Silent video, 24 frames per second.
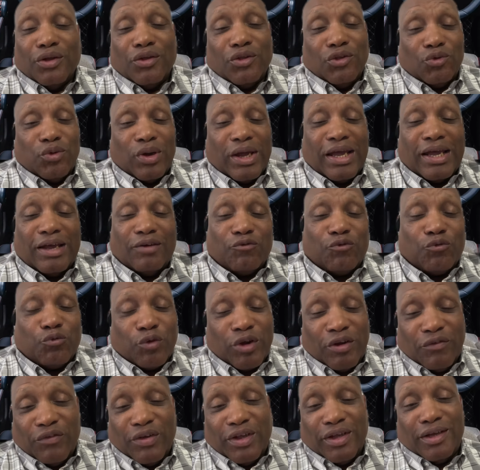you have
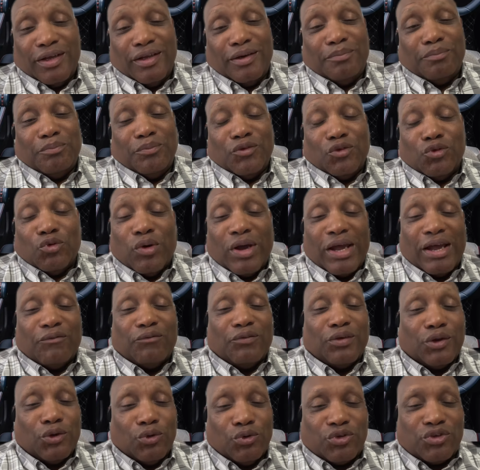Rivian, you have
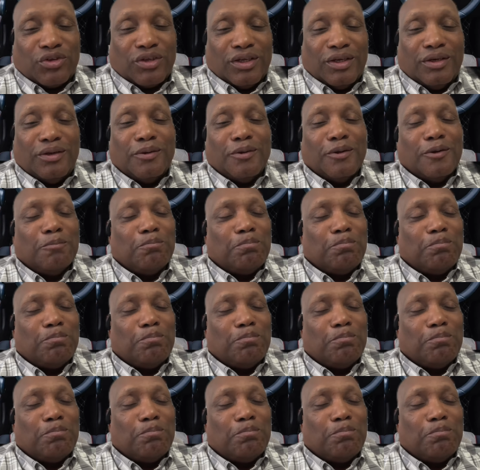Lucid,